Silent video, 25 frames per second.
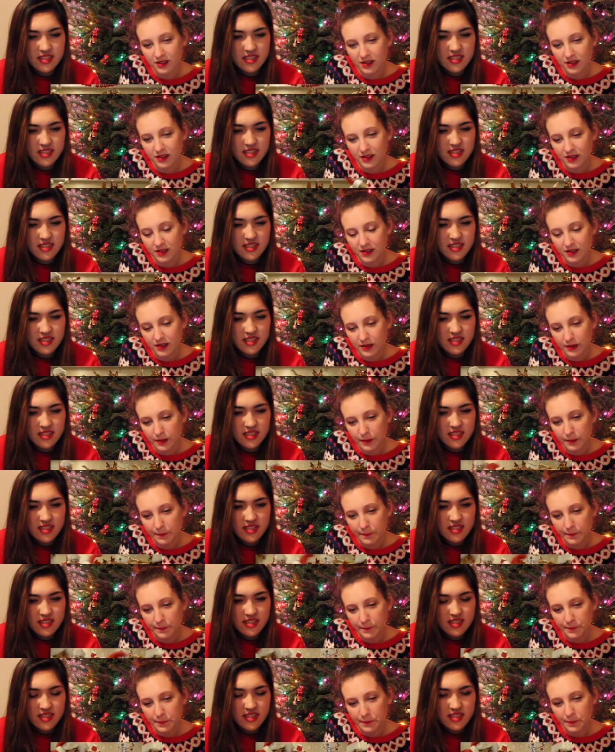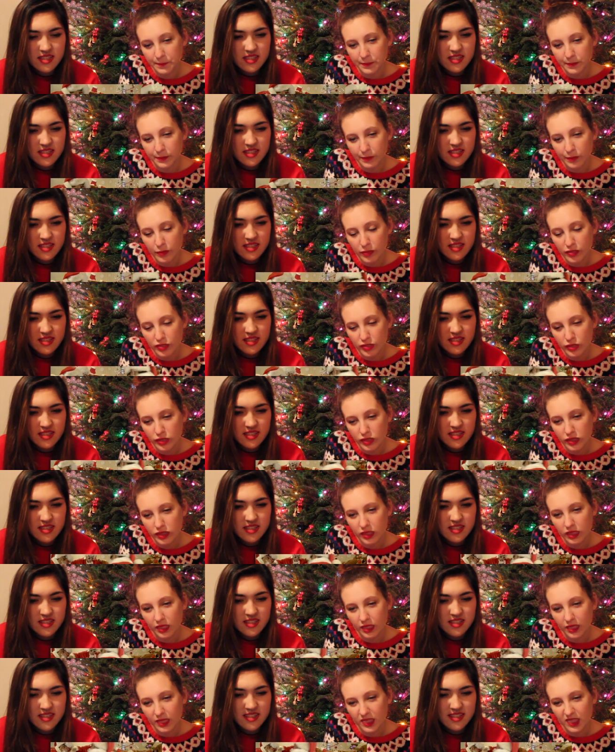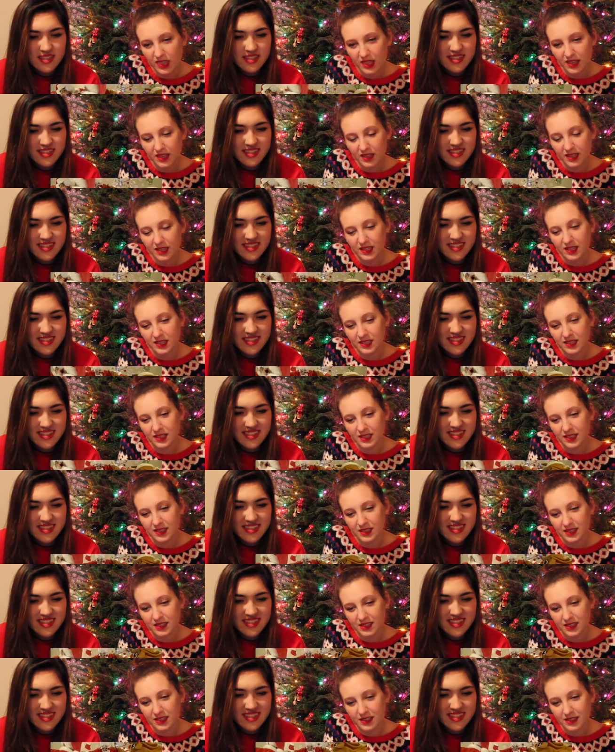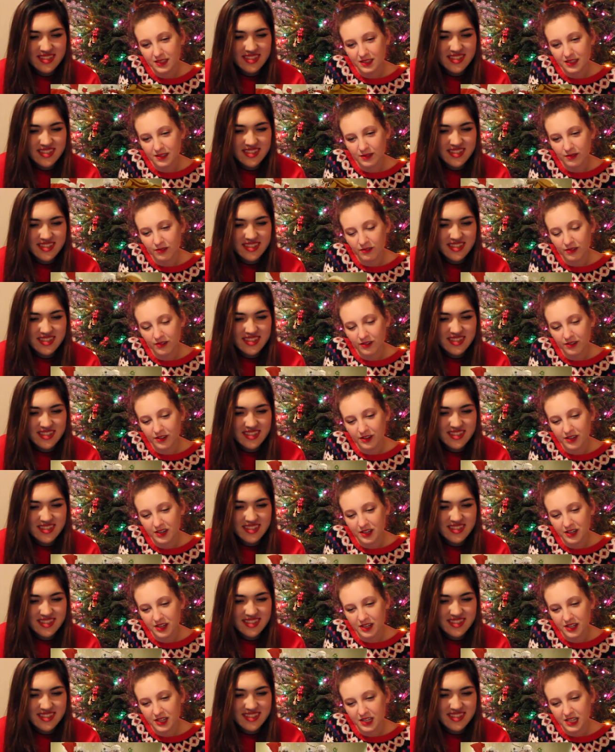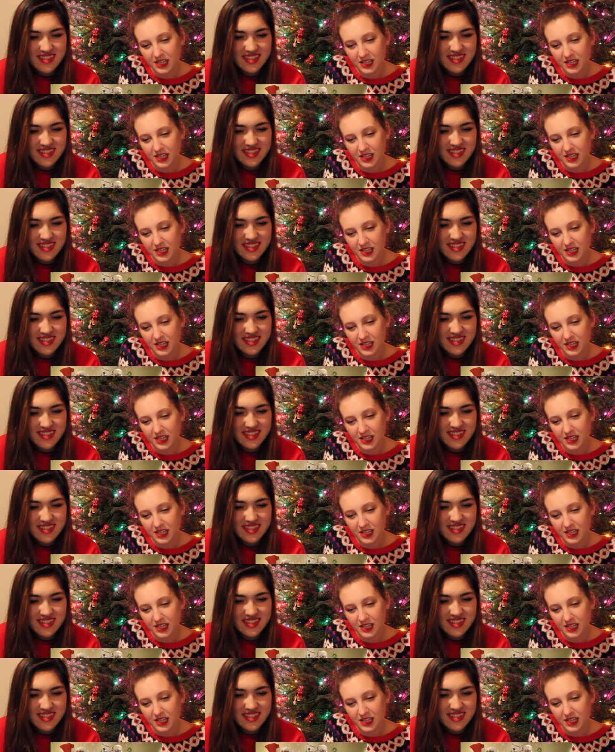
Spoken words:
Nothing is said.